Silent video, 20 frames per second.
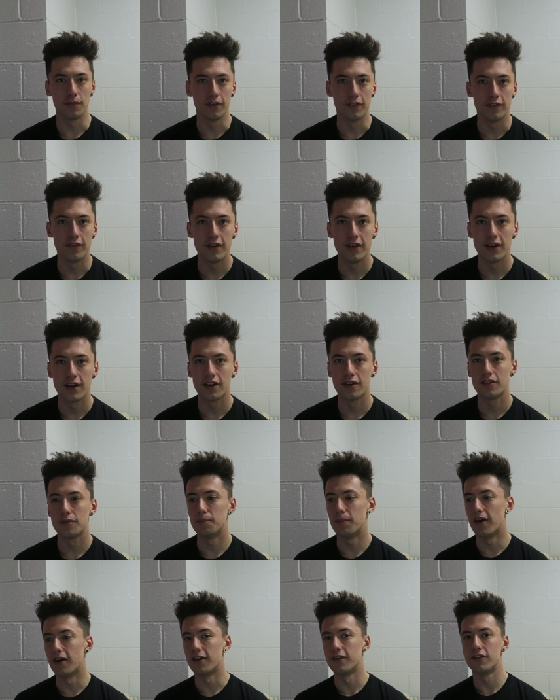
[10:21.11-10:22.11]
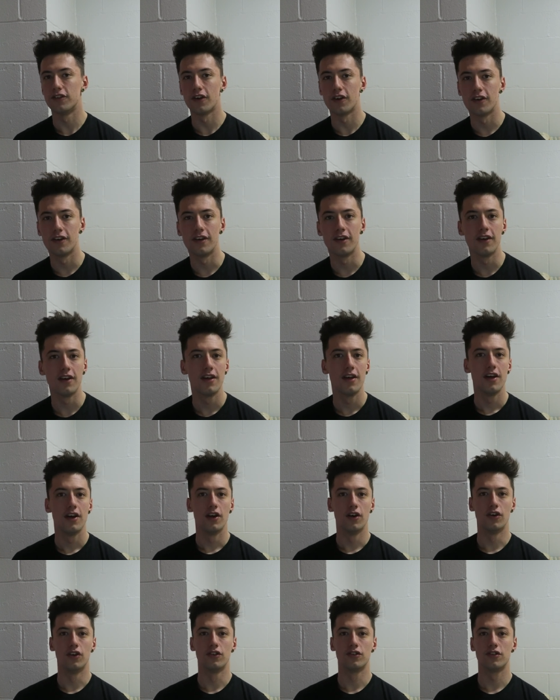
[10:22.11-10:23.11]
more videos, better diet,
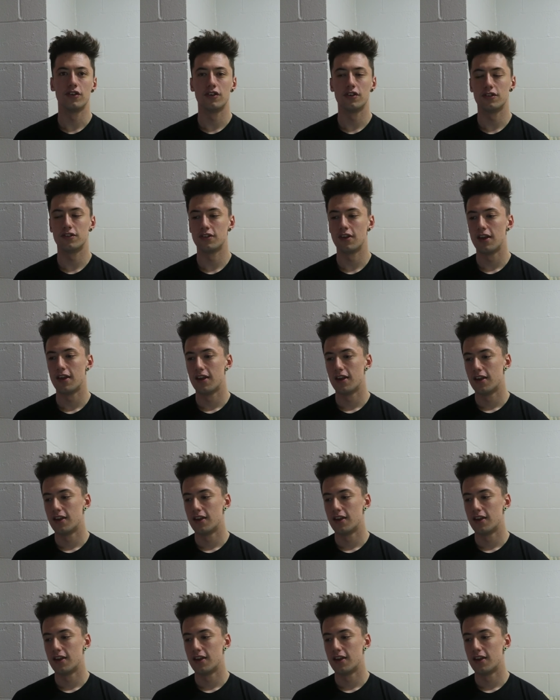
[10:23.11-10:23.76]
all sorts.